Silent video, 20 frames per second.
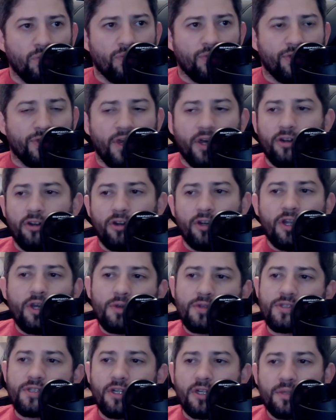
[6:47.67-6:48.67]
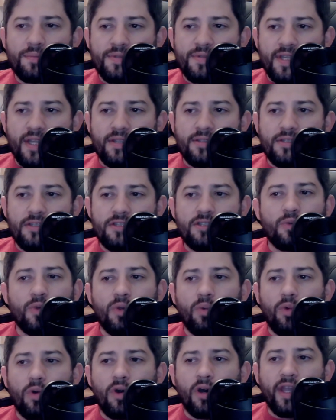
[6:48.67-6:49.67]
Under no circumstances do
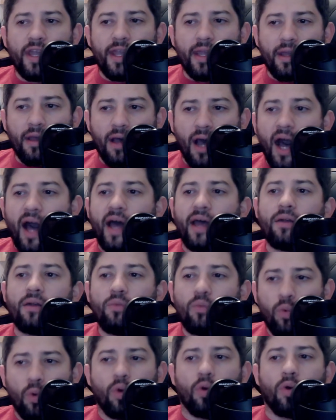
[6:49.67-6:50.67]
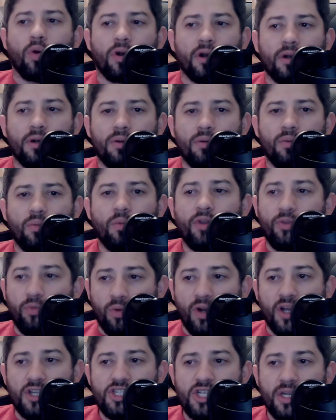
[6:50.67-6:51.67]
we want a hot war with
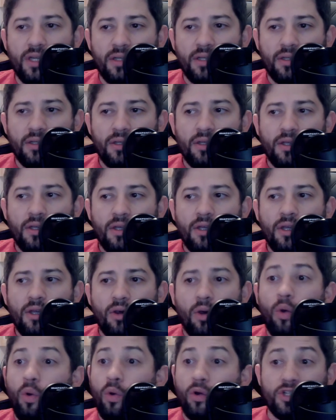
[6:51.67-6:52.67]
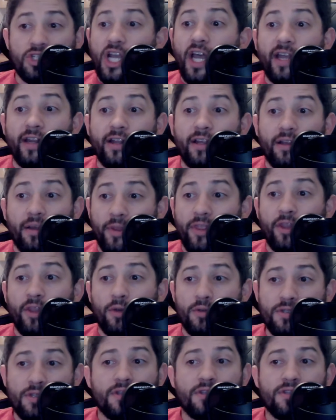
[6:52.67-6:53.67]
Russia or China. I mean,
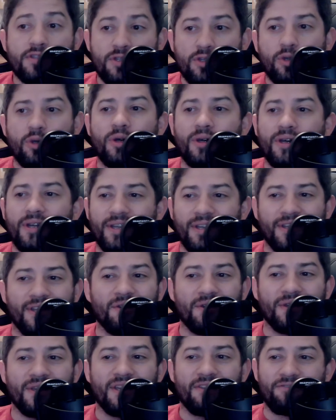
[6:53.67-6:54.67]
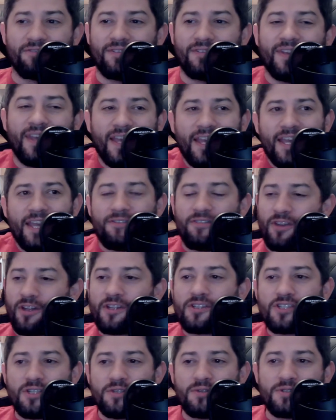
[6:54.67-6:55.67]
those are the two. The, if if you had
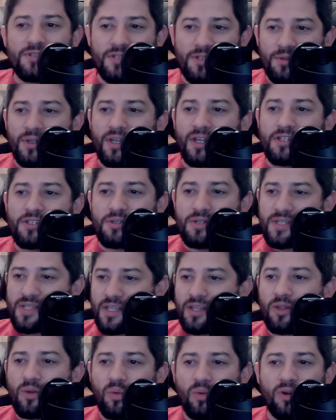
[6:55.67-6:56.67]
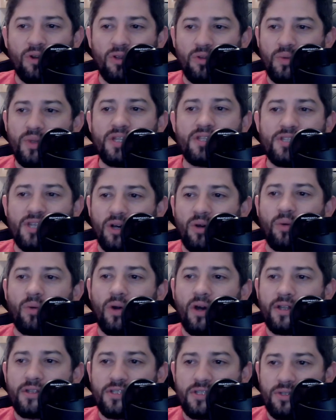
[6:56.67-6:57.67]
to choose two countries in the world we don't
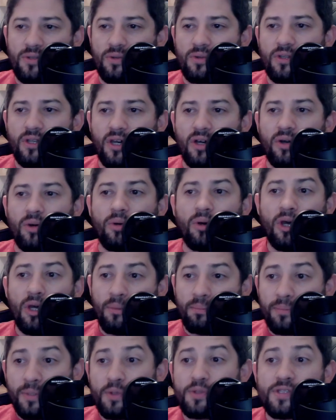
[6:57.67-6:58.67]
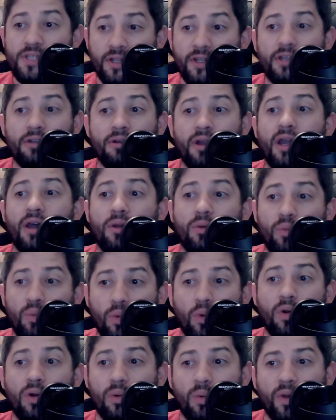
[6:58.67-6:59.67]
want to go boots on the ground
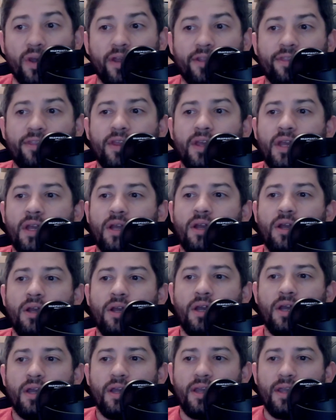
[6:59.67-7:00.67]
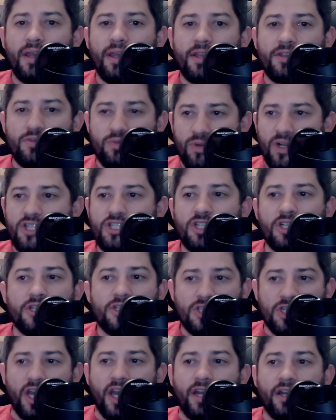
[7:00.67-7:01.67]
war with, it's Russia
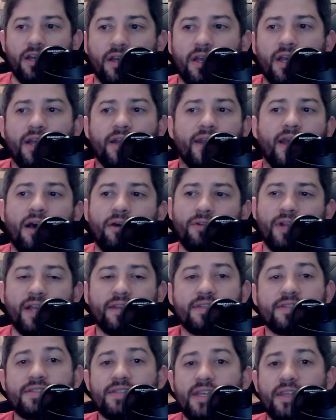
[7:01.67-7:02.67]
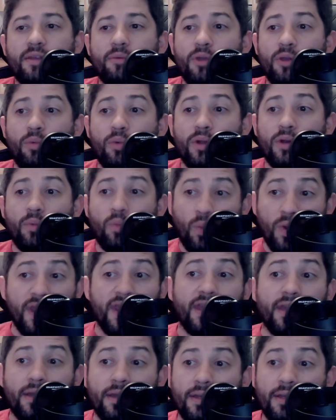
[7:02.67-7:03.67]
and China. Now, not to say that we wouldn't
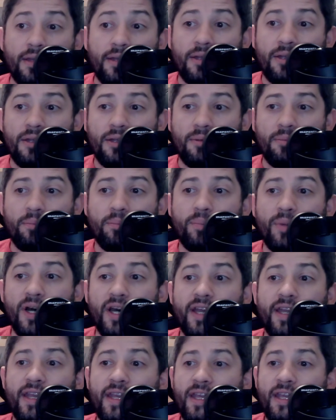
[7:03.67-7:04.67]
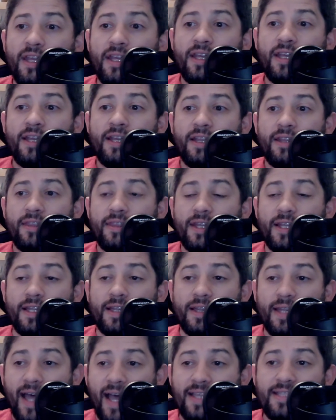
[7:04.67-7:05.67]
win, but the
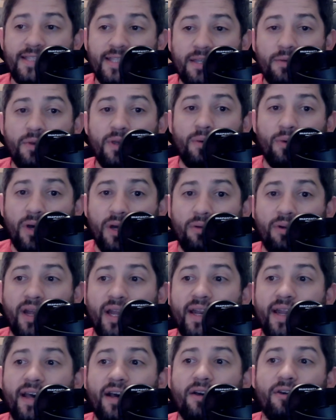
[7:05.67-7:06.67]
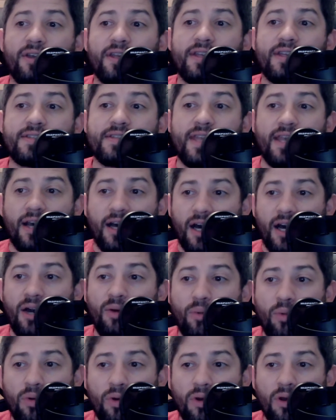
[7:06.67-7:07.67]
last thing we want right now is a hot
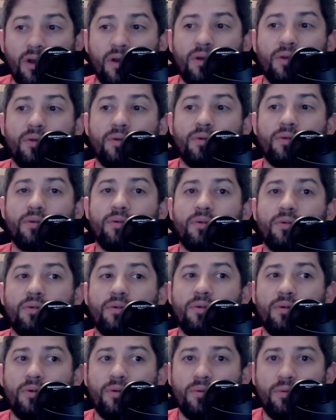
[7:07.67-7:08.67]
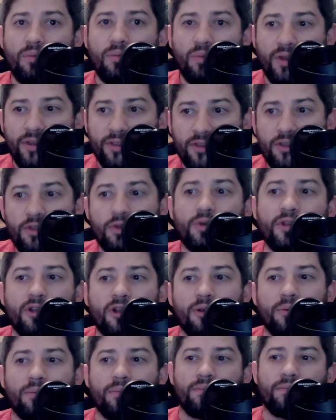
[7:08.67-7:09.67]
war with
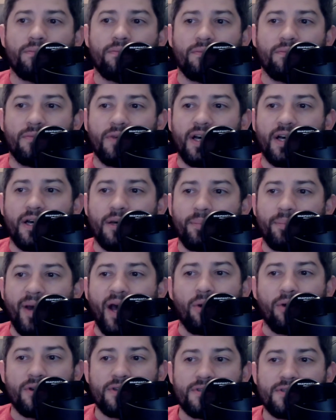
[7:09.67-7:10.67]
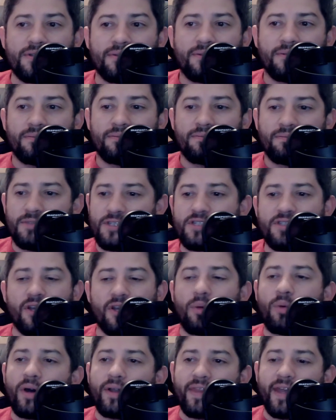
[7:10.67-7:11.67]
nuclear uh, powers. We just
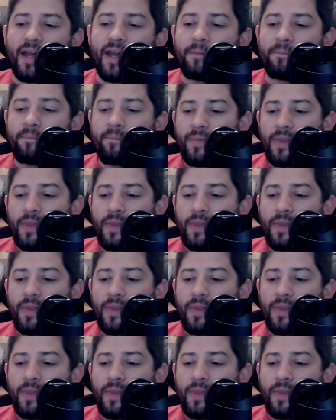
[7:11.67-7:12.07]
don't want that.